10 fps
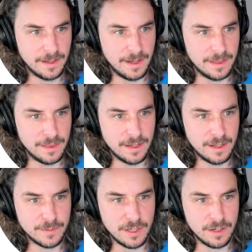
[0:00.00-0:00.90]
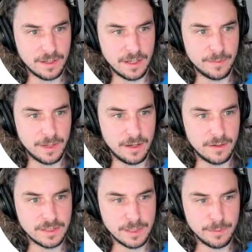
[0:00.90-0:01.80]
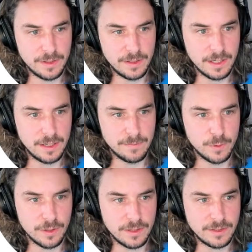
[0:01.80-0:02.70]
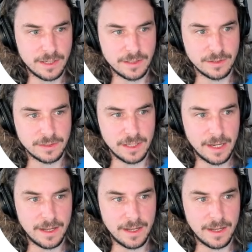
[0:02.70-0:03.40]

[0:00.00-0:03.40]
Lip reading: And then I'm talking about some of kind of more of the technical side,